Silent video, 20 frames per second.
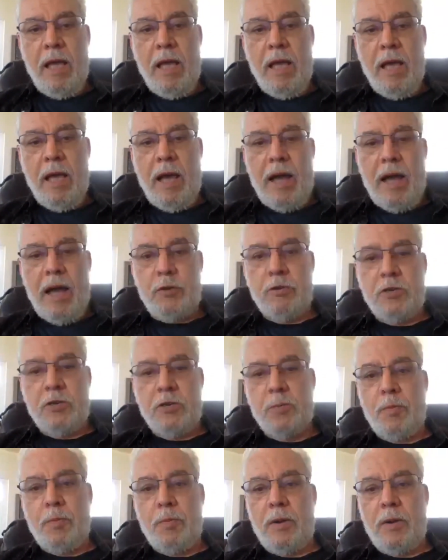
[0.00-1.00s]
I had to
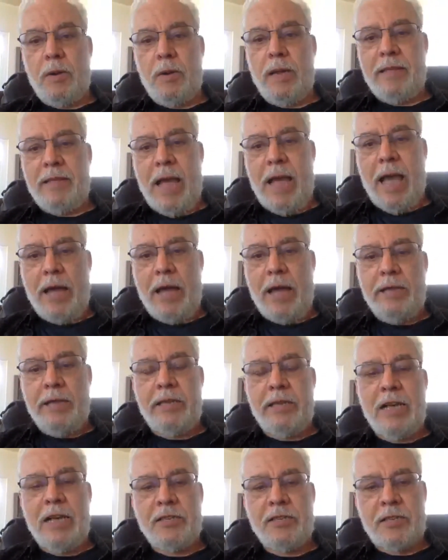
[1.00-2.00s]
explain that
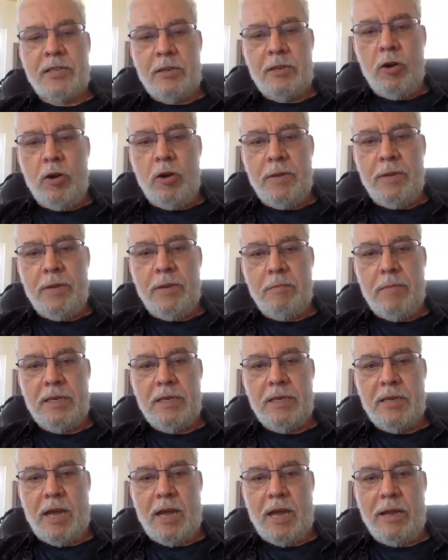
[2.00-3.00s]
yes, it had only been my
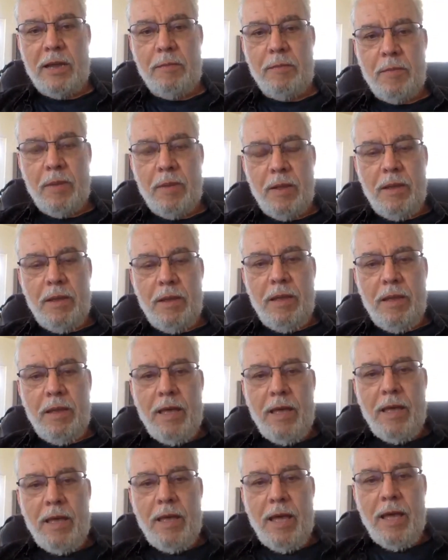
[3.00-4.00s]
time,
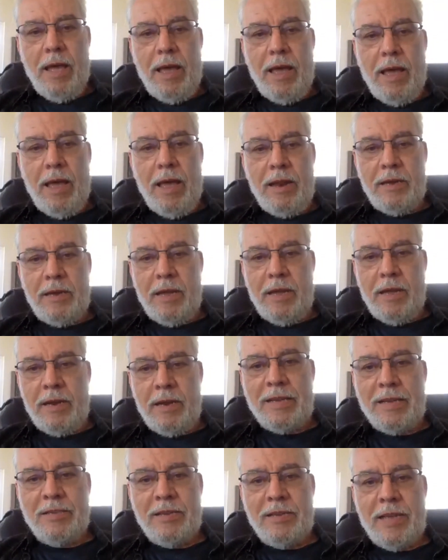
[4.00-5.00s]
and NASA
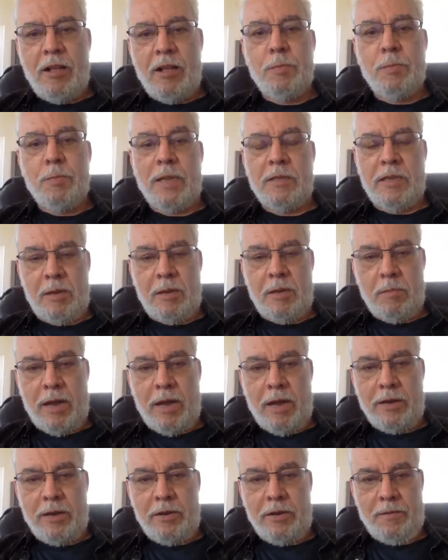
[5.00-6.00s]
had not spent any
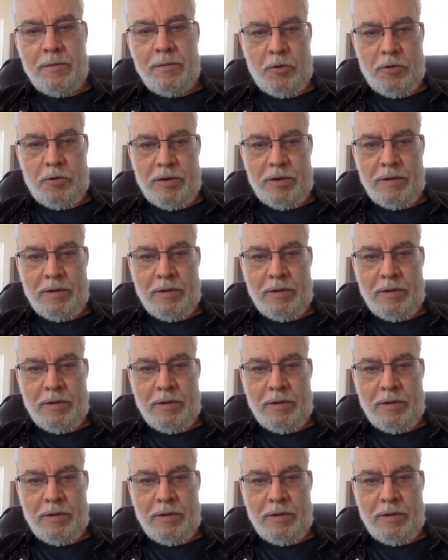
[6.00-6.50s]
money on it.